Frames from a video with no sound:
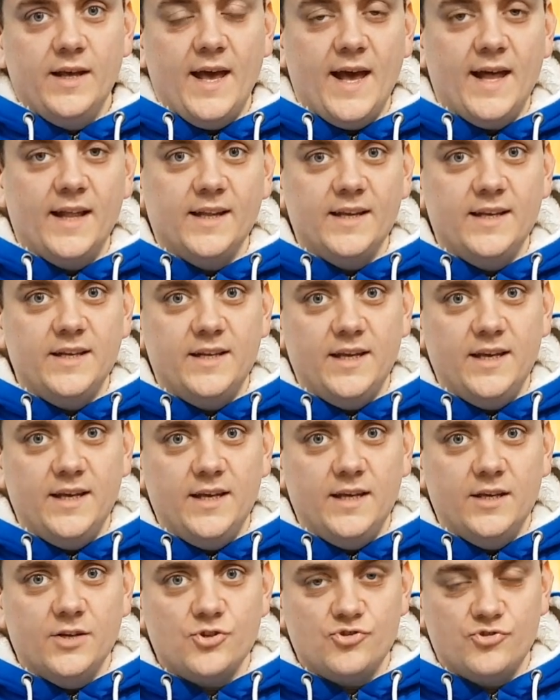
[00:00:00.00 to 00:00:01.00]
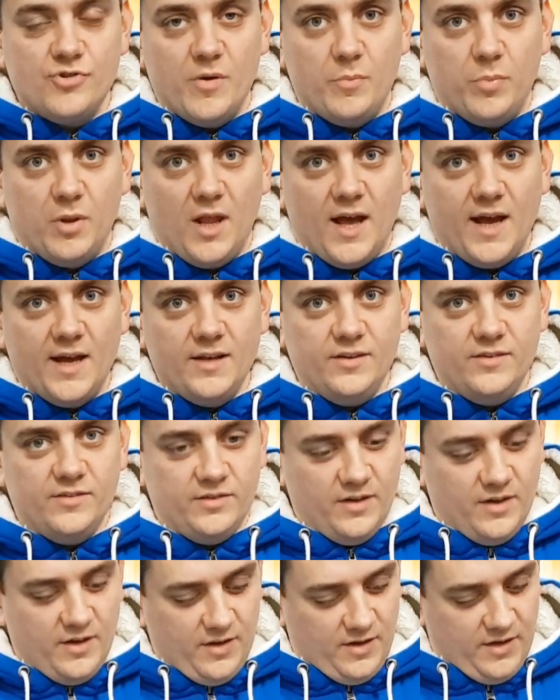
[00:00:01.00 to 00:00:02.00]
LED strip lights,
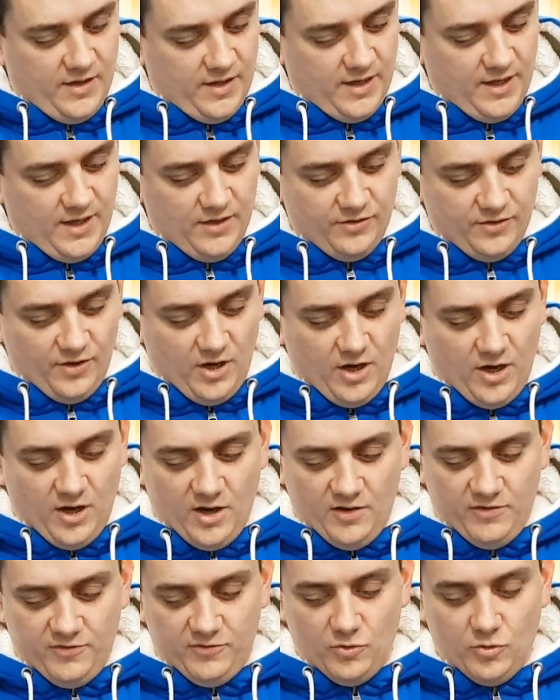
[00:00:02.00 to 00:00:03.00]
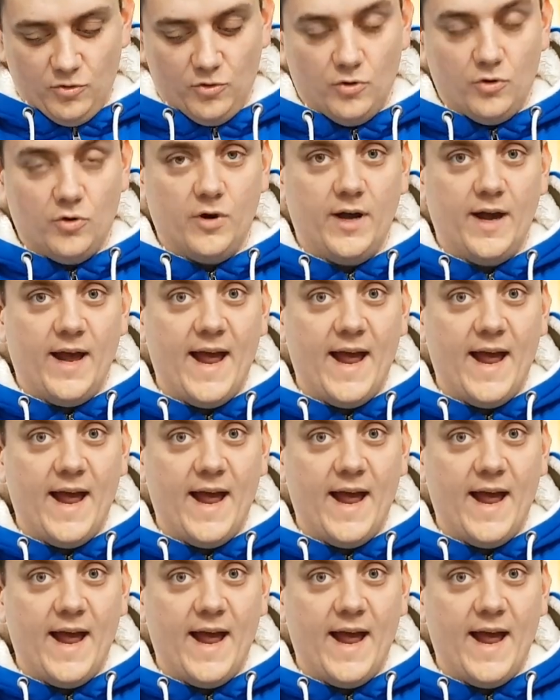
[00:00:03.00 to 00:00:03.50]
and these are for